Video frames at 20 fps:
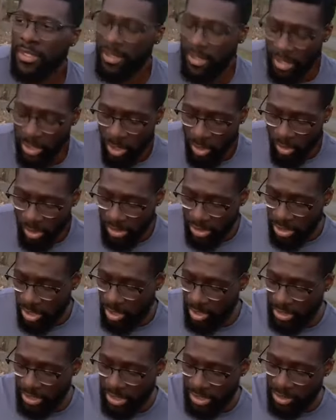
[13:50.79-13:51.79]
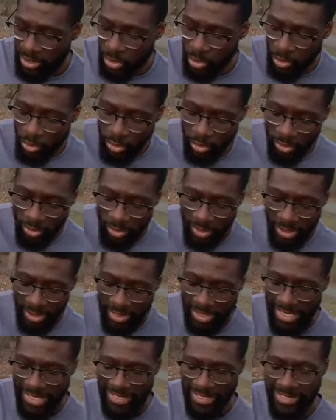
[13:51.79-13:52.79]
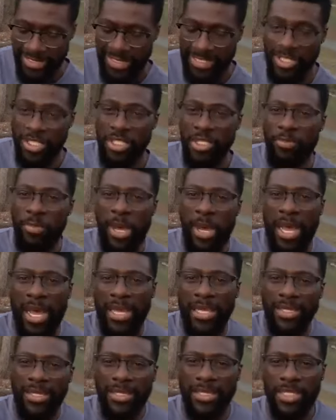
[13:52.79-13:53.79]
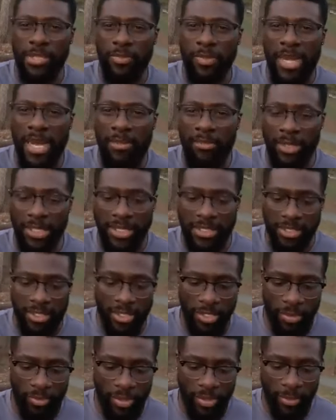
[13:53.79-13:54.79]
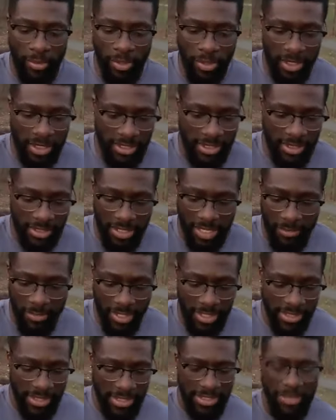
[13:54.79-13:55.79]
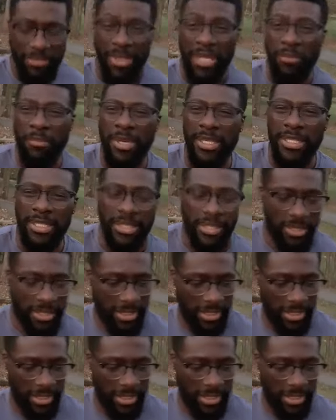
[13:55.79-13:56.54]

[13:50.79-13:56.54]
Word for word: You know, he turns it into, like it says, spa, a spa place. You know, people could just come in just to make money.